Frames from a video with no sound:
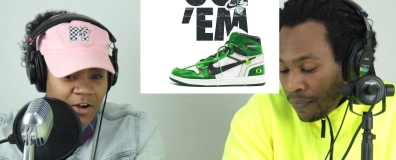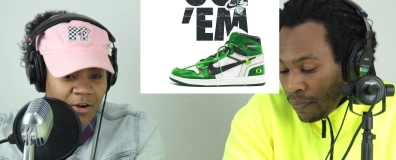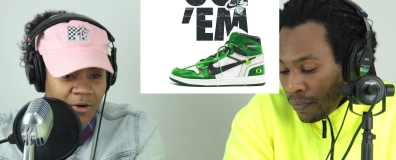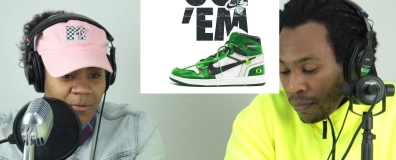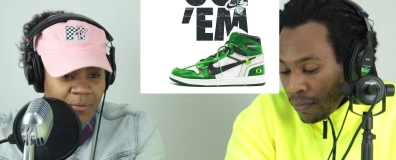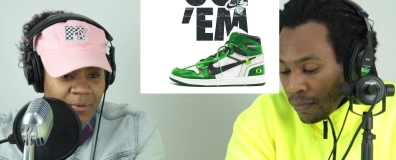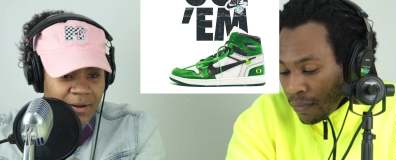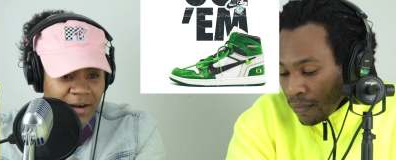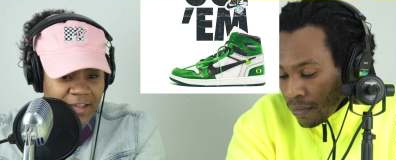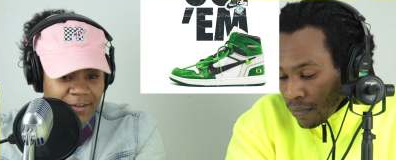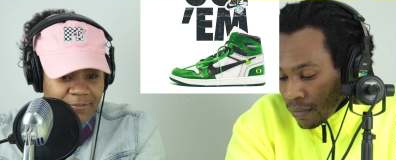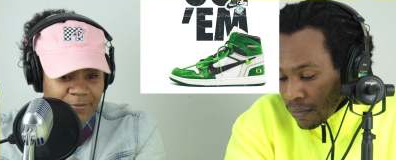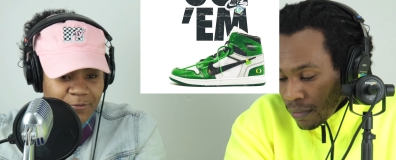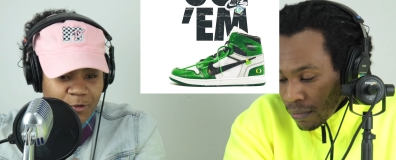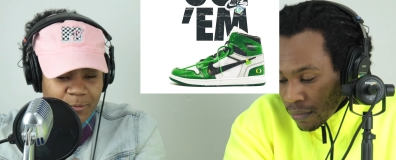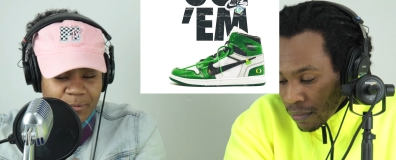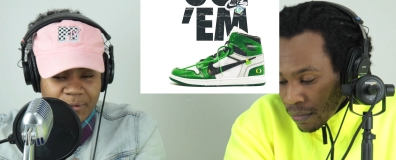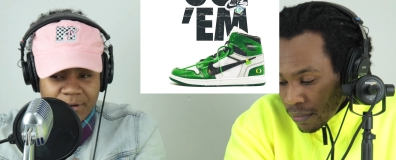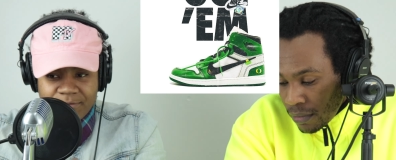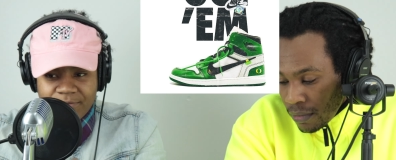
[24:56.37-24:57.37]
Speaker 1: so what
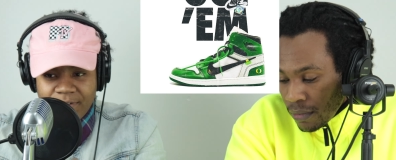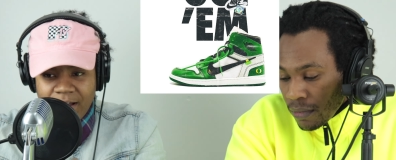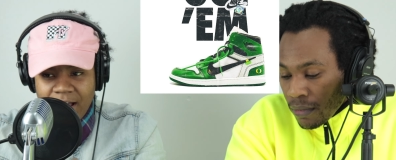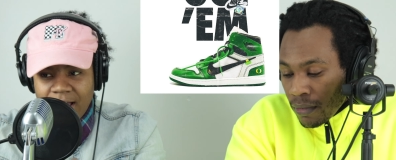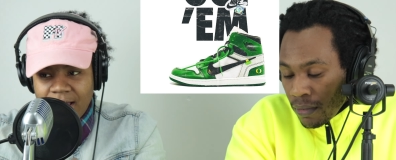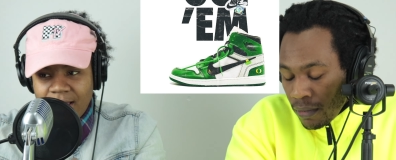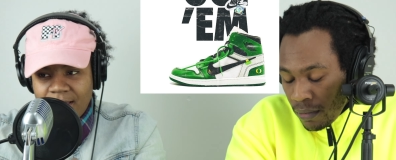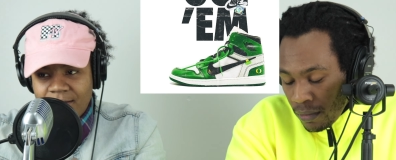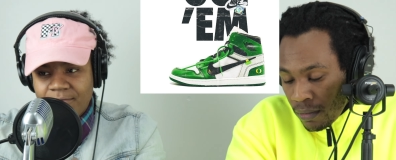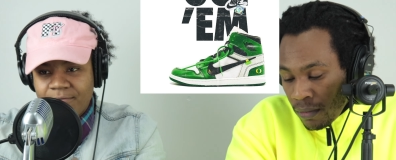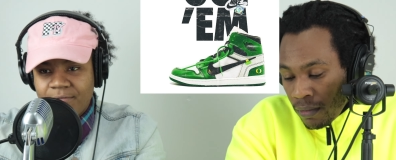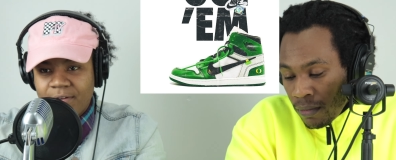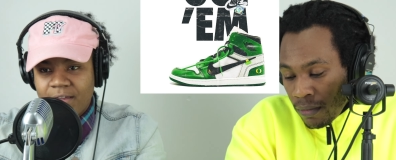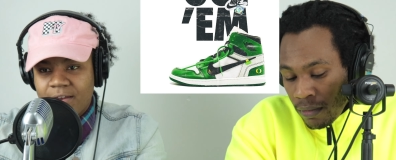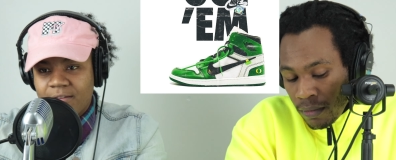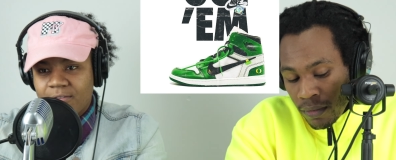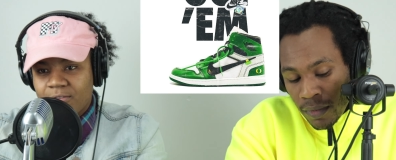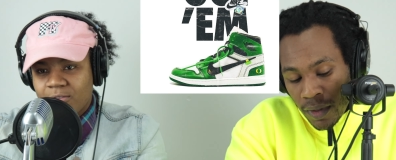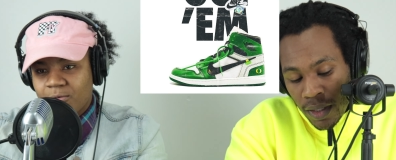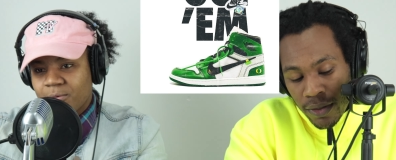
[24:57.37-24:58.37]
I give 4.5
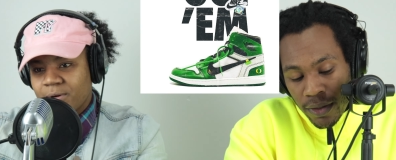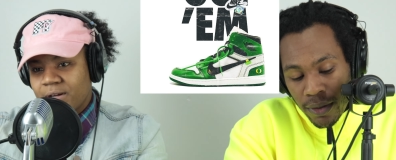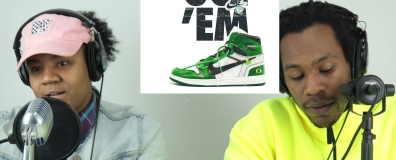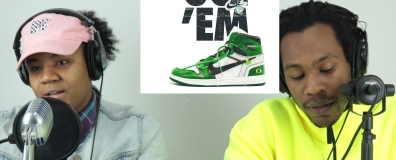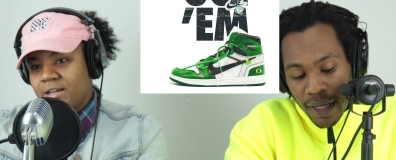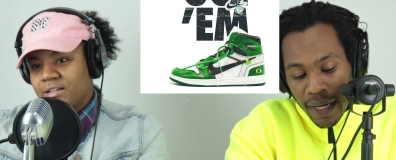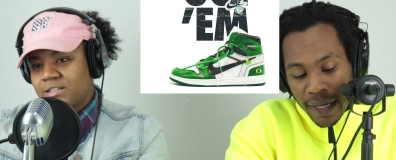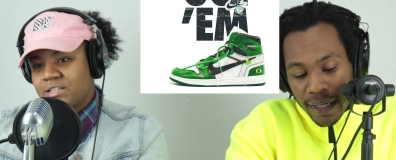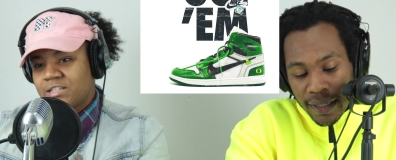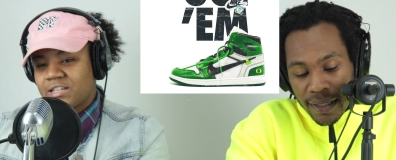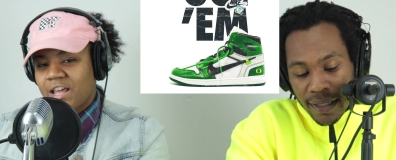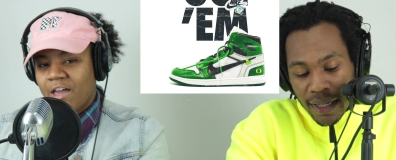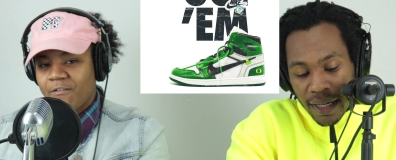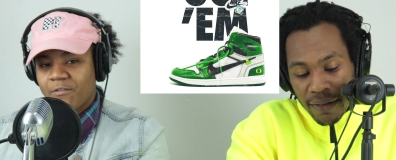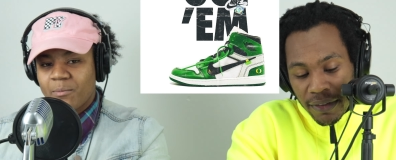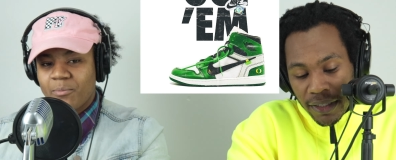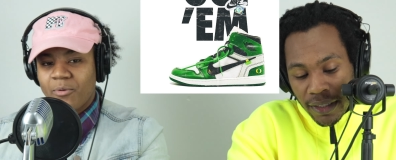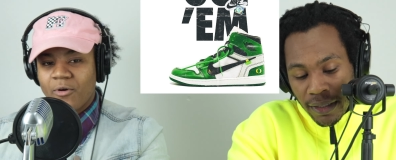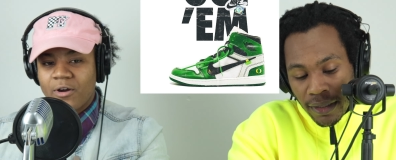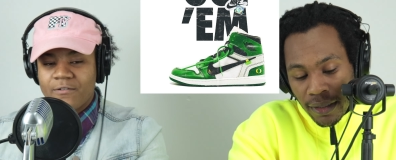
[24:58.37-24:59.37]
mm-hmm. and three, so like
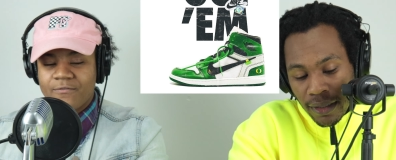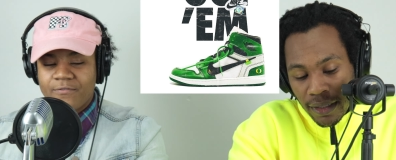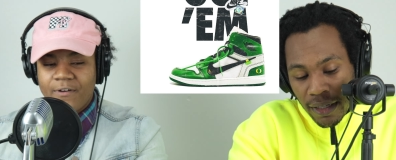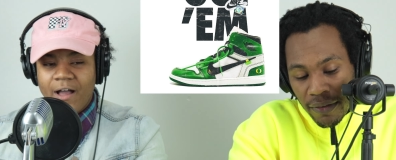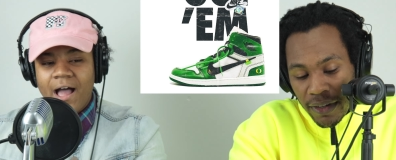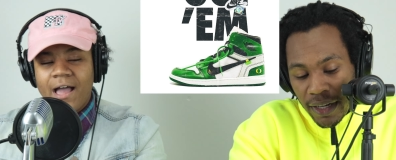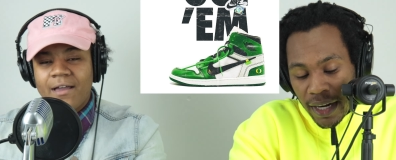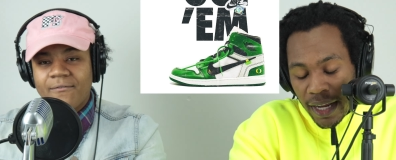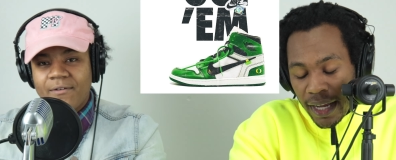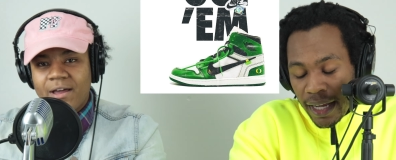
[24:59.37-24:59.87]
7.5